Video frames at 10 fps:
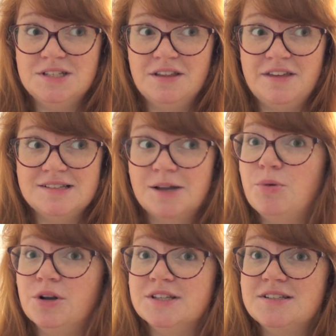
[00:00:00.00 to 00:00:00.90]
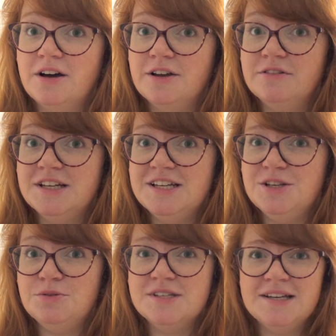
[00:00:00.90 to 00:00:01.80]
to things like polystyrene,
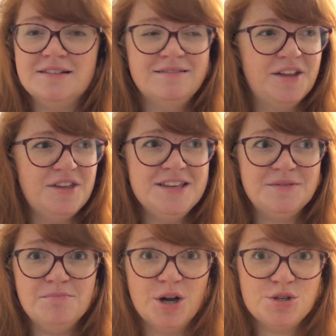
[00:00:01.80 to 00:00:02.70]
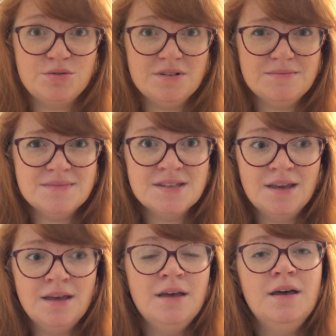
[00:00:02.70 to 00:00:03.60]
using, I think it's mushrooms.
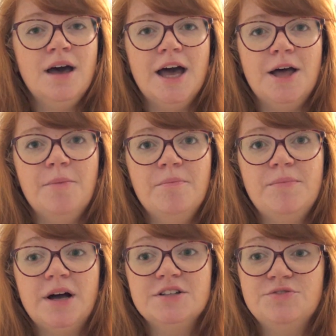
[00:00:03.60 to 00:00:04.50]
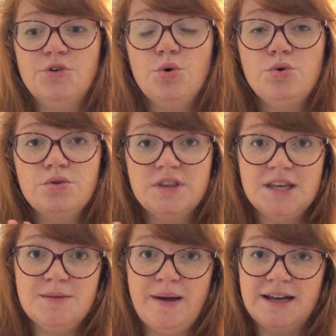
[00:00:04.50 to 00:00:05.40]
But for all
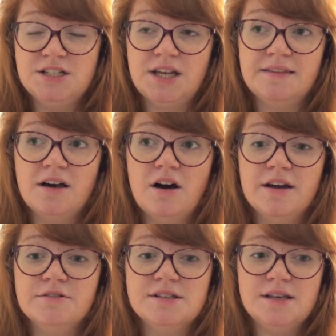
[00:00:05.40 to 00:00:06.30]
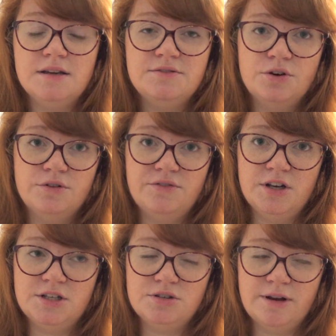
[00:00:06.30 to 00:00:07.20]
the packaging that I received on the
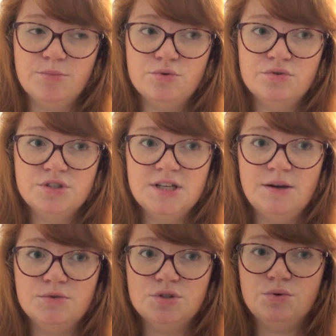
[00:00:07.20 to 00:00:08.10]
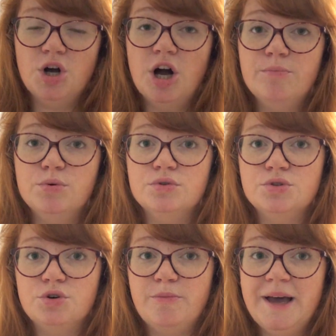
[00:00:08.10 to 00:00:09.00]
furniture I bought, it was all
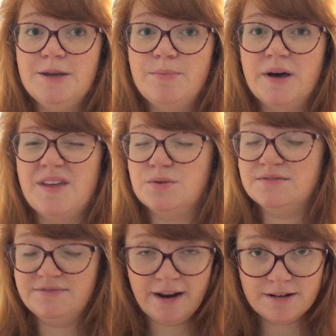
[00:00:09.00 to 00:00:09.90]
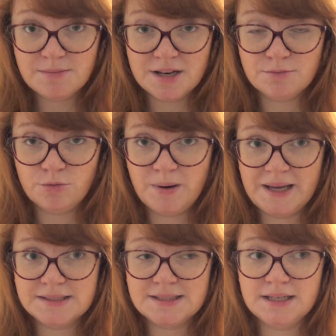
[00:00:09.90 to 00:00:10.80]
cardboard or paper. There was very minimal
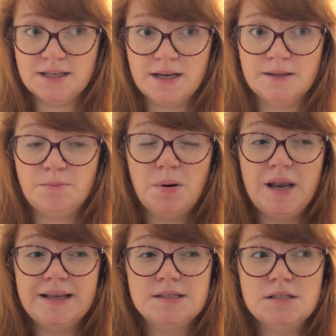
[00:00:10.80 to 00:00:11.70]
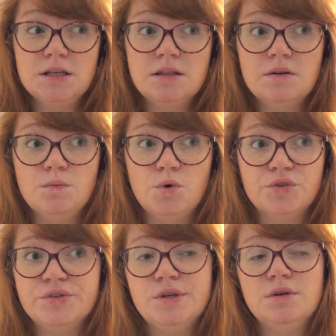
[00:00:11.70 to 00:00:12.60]
plastic, and the plastic that
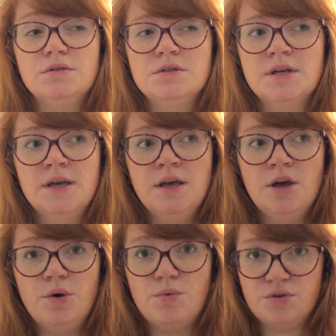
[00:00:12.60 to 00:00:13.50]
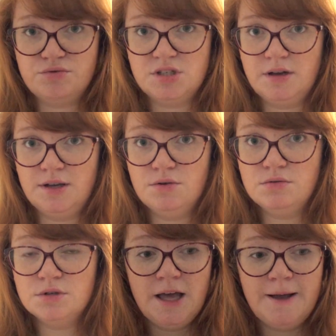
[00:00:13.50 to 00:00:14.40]
was used was recycled,